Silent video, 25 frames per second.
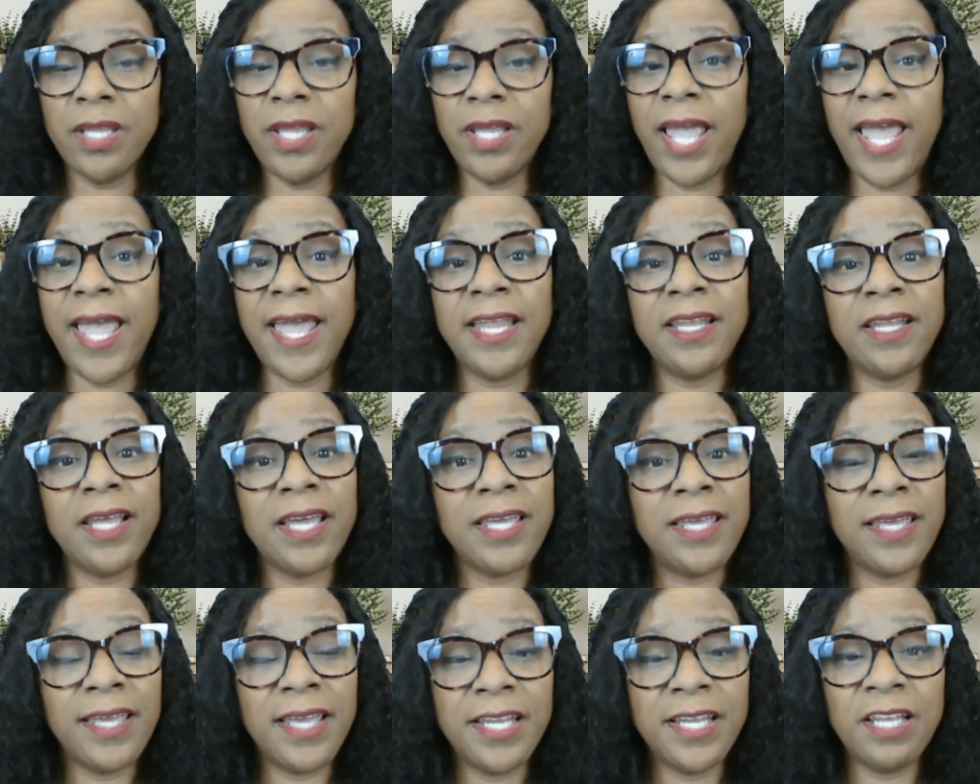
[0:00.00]
And
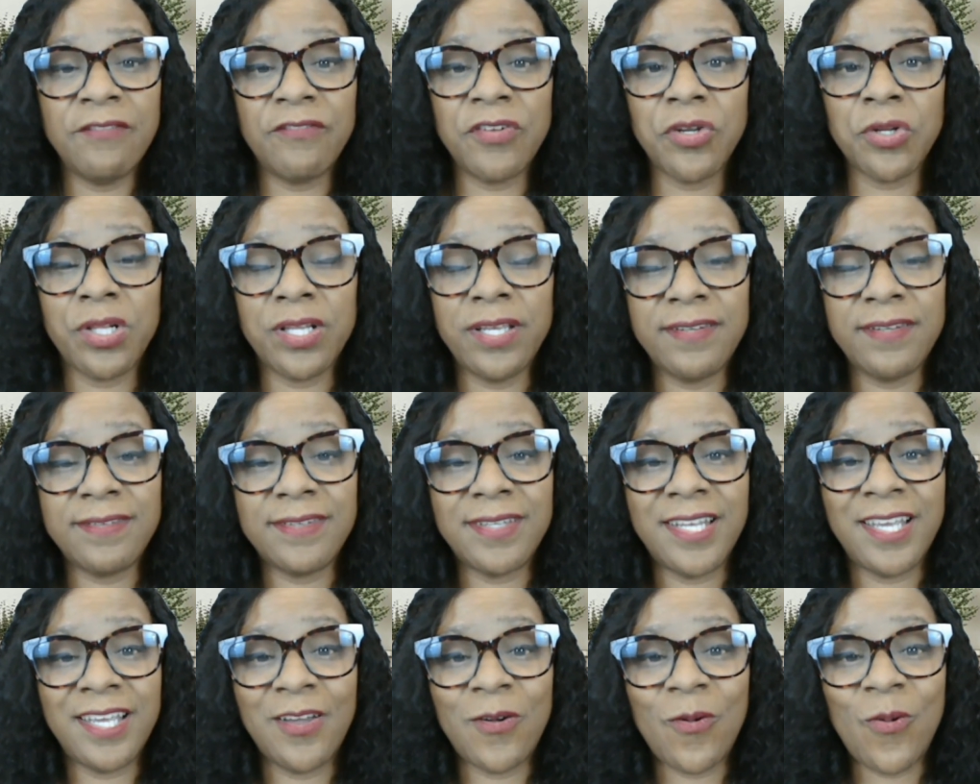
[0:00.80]
again, if you're
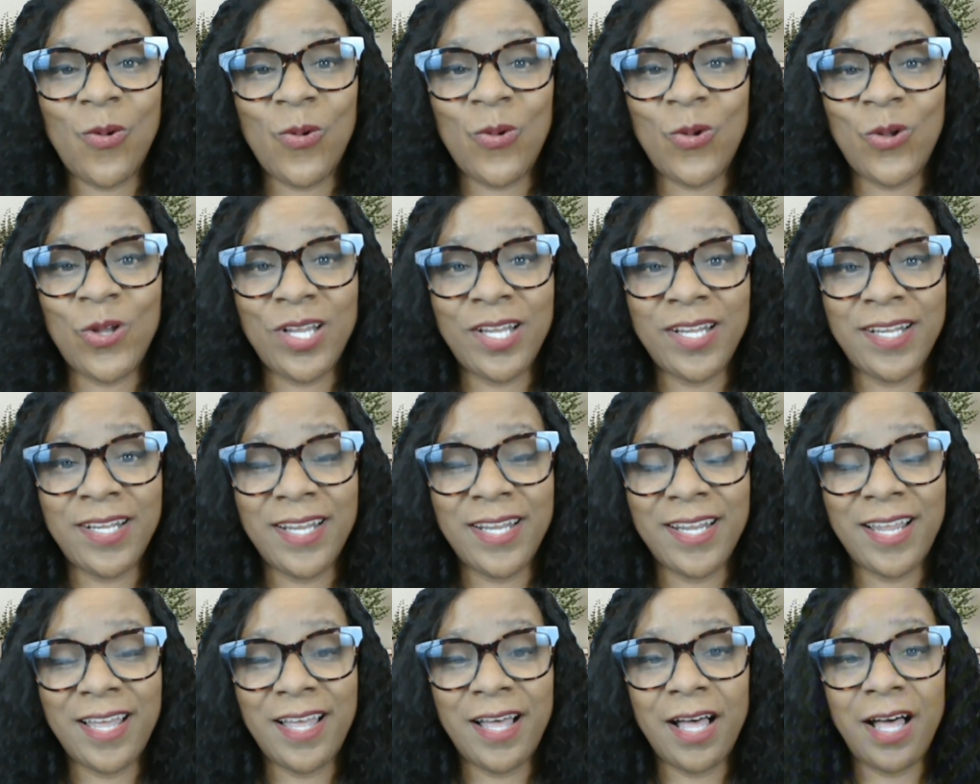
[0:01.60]
listening
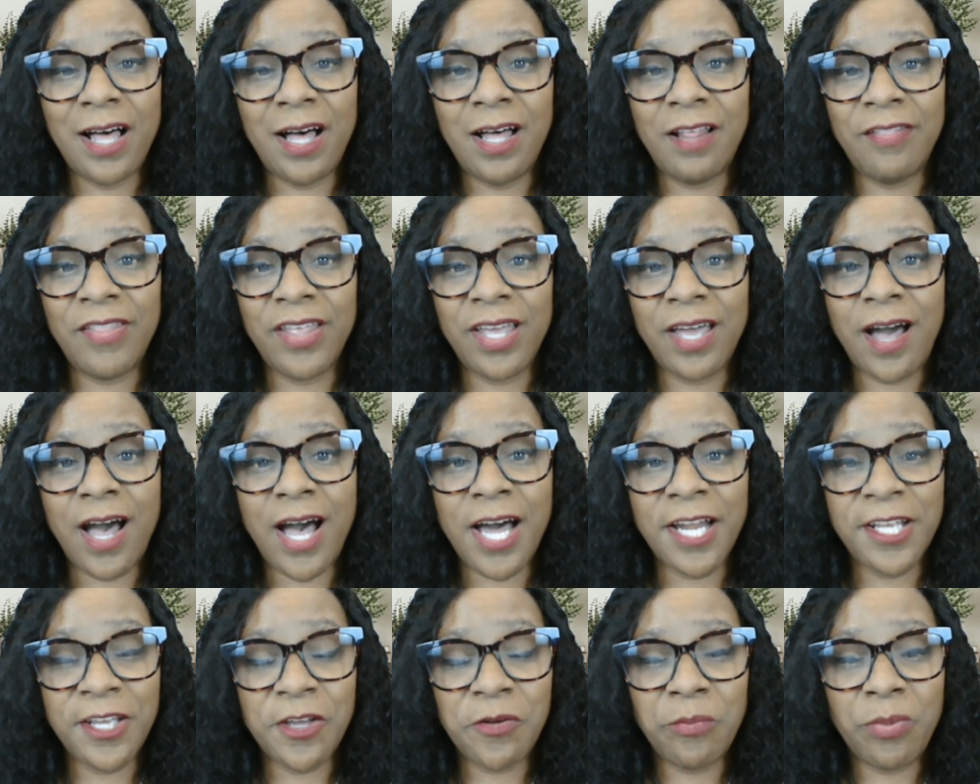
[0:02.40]
on the
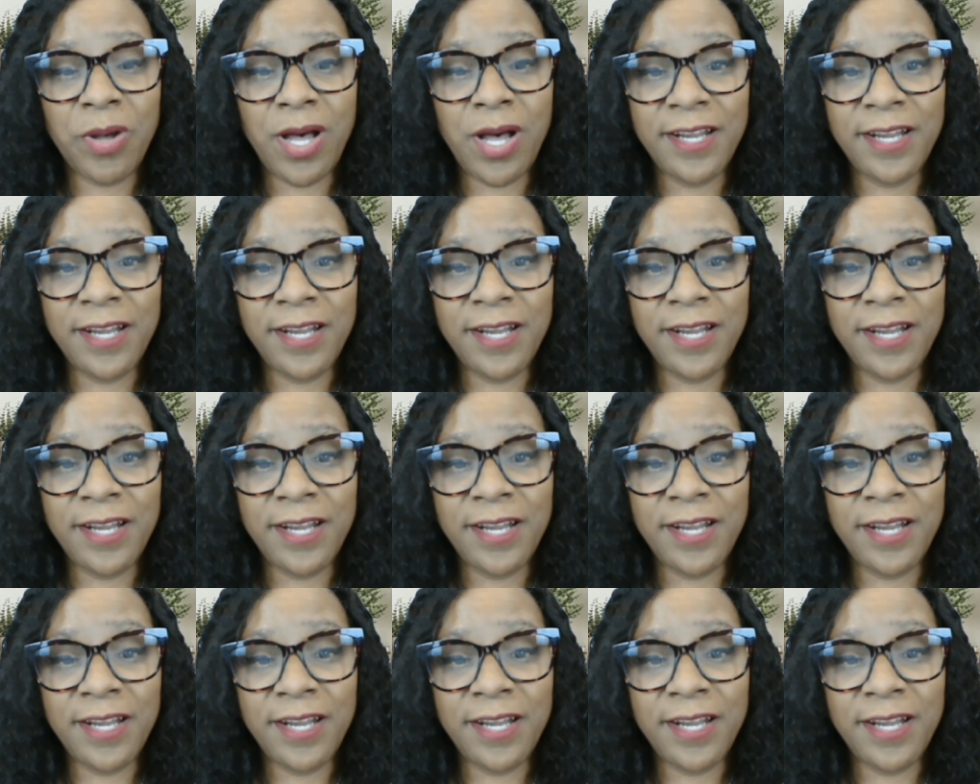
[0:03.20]
audio